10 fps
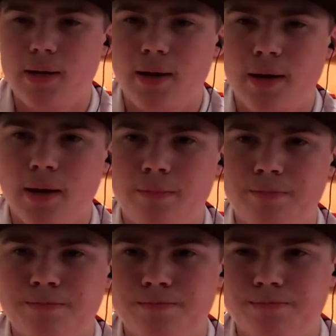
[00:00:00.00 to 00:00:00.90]

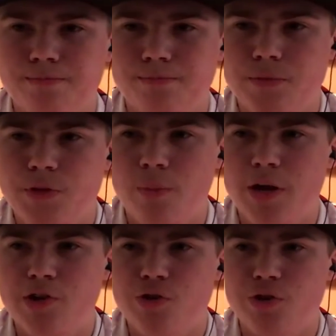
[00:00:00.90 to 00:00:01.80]

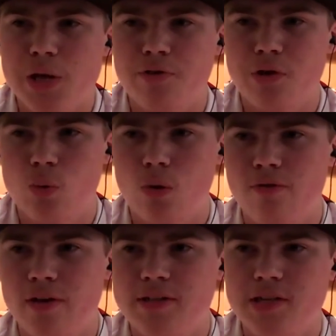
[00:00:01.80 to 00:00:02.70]
Making sure you have a good
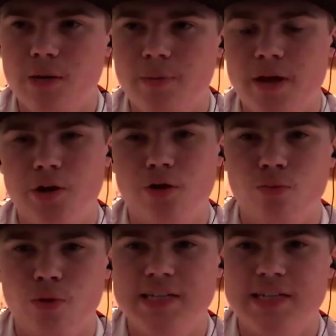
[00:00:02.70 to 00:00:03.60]
qualifying setup and a good
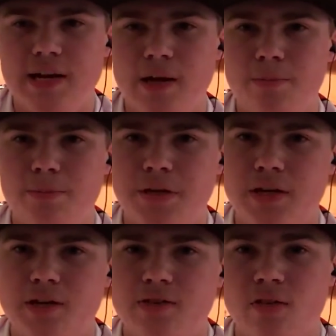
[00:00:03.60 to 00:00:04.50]
race setup
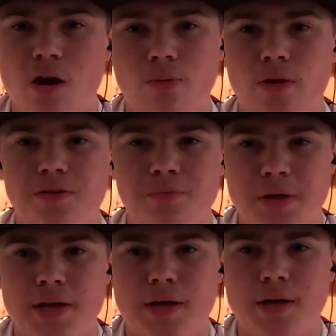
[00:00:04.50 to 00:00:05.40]
because long run is
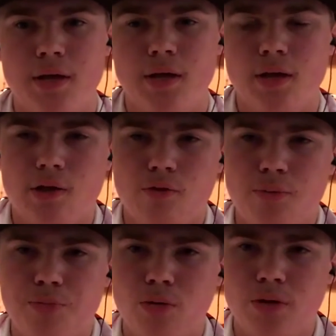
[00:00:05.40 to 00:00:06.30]
big for the
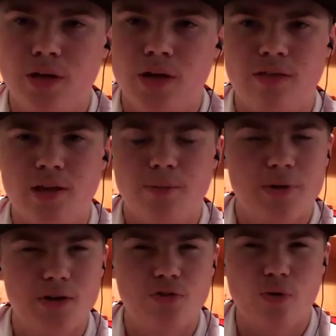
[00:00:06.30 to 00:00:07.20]
Pro League. I think
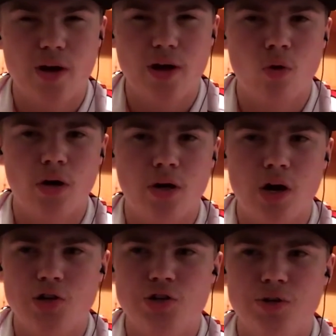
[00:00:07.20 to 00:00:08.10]
PS4 had 1
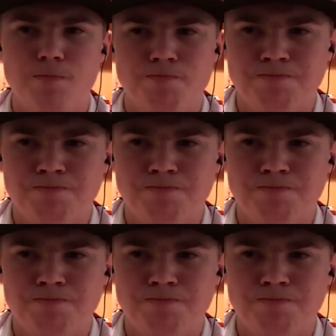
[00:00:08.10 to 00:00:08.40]
caution,